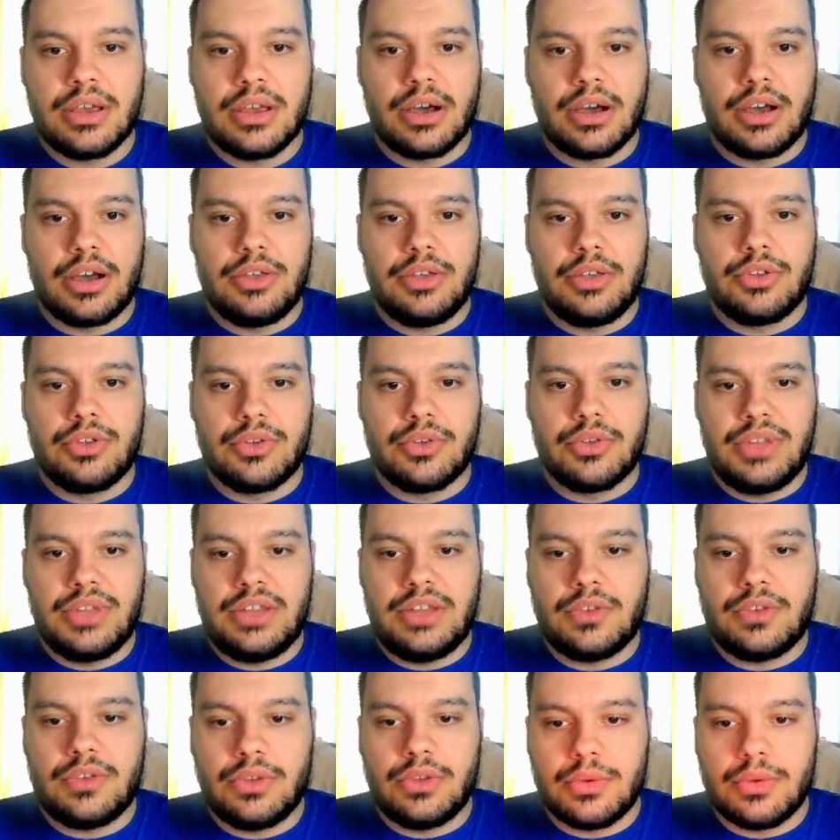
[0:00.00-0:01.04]
you don't
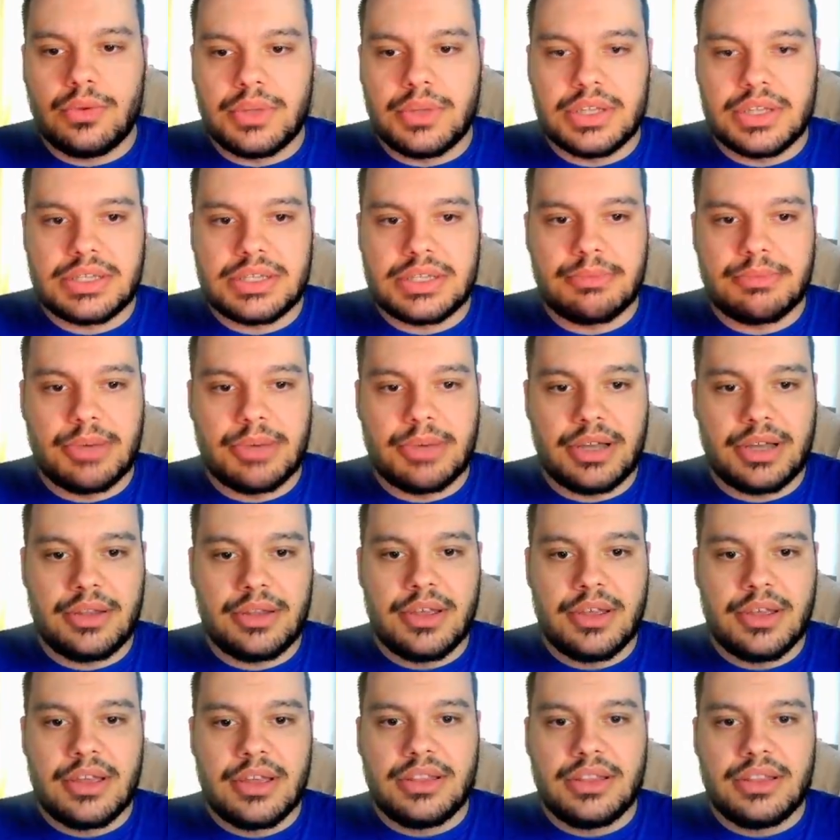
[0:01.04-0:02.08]
need to do this. But
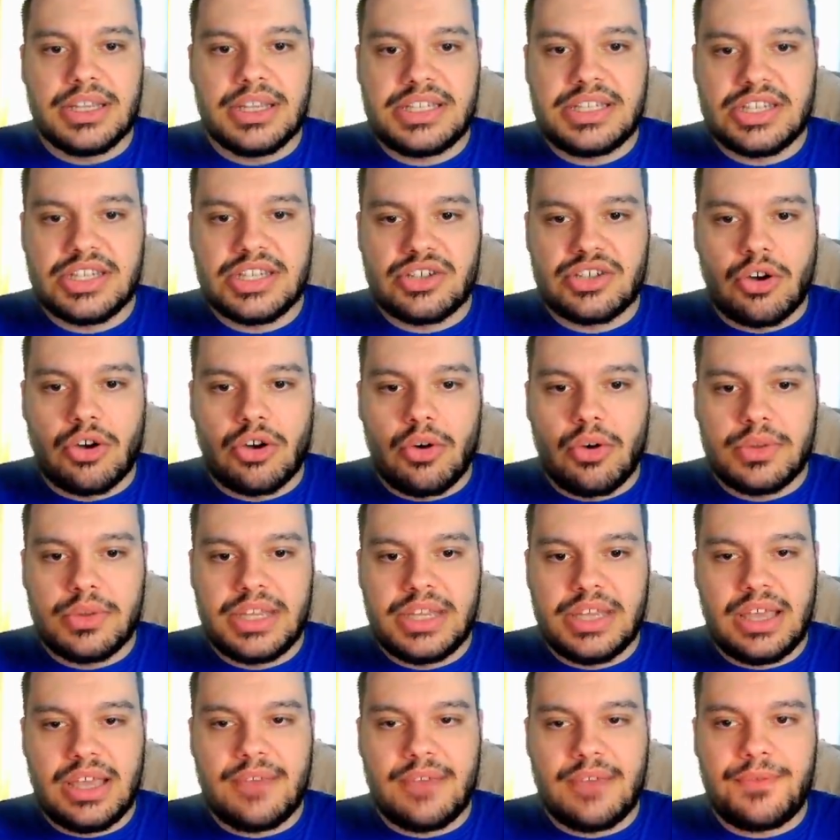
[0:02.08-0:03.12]
this is
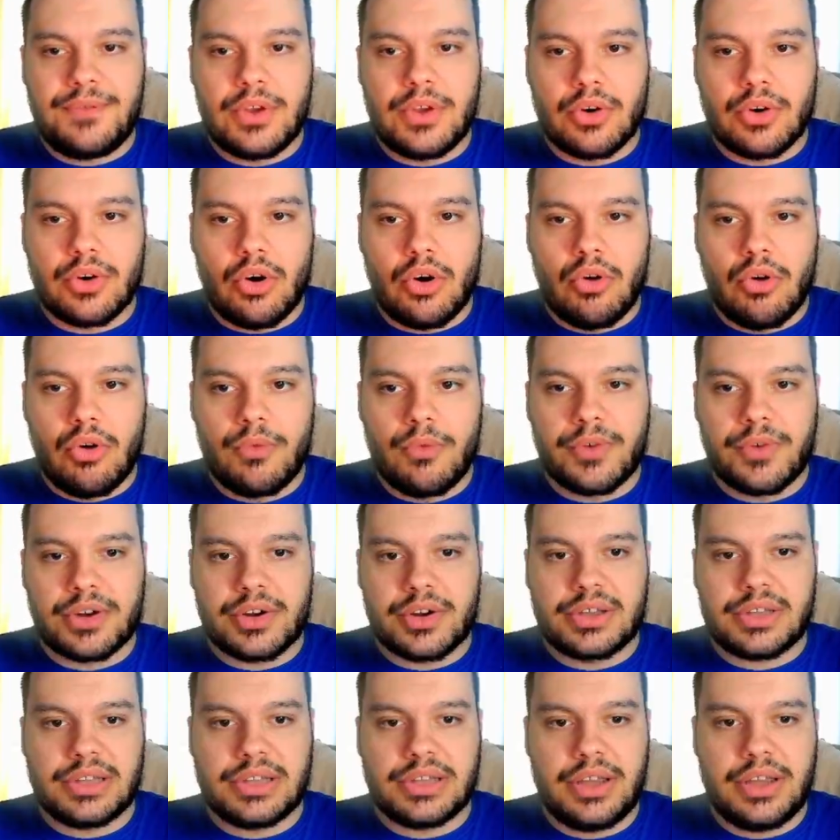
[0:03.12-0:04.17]
only if you're over
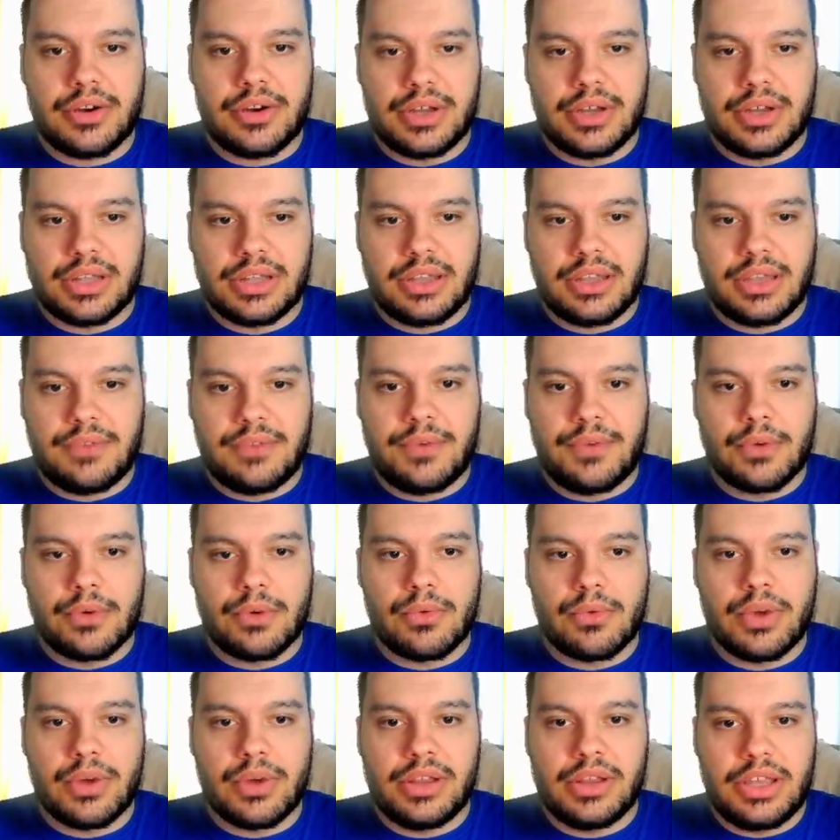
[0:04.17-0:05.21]
clearing. Like if you're
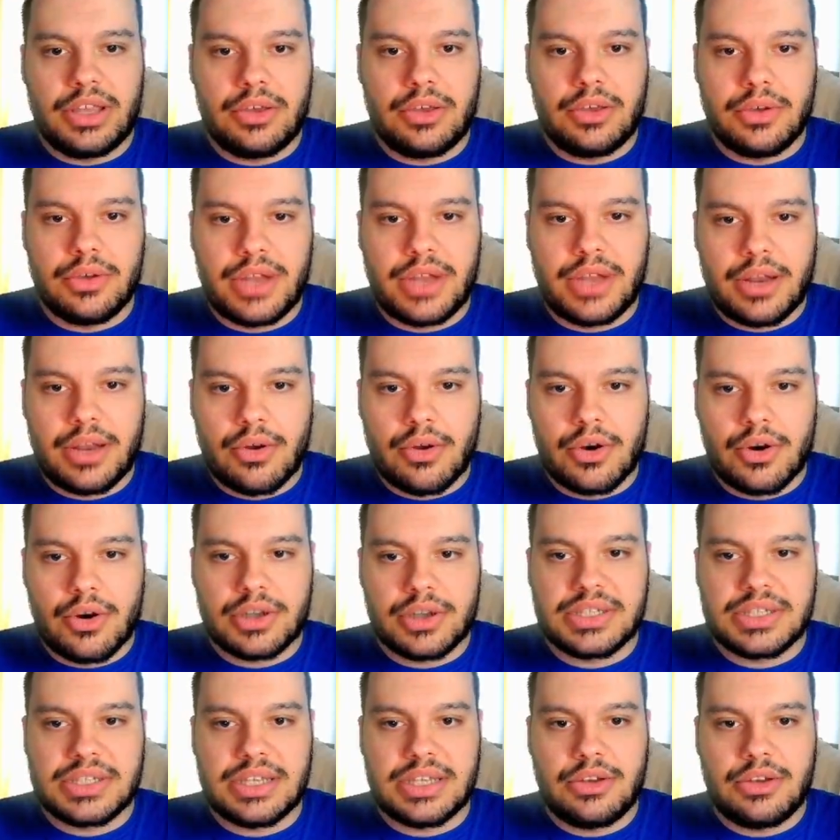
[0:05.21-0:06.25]
really good at
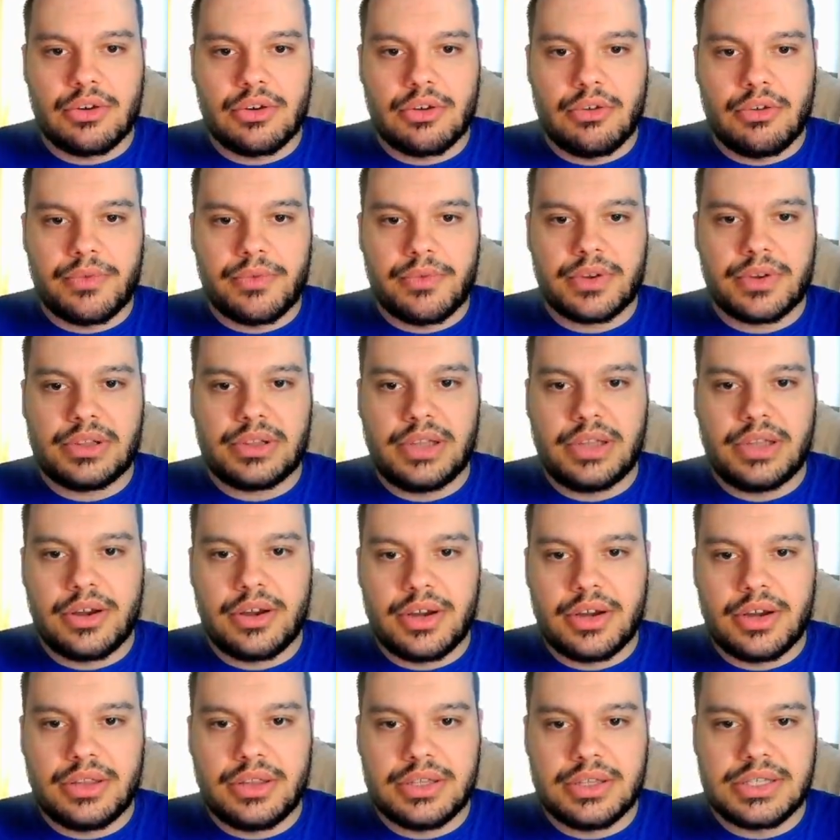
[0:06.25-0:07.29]
orcs and you're over
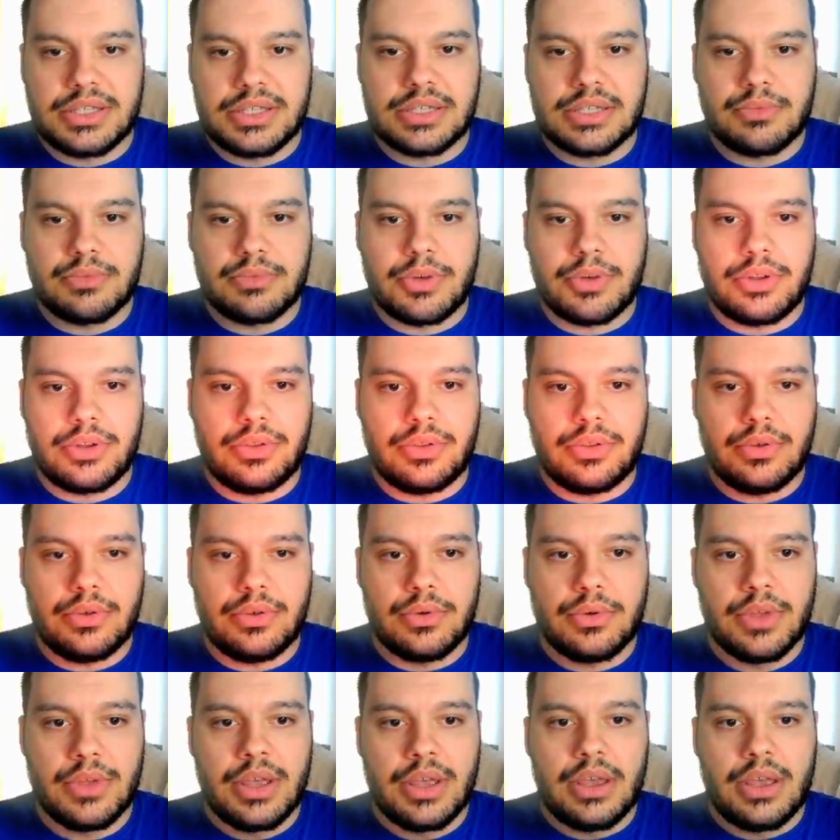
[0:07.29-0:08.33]
clearing, this is what you do.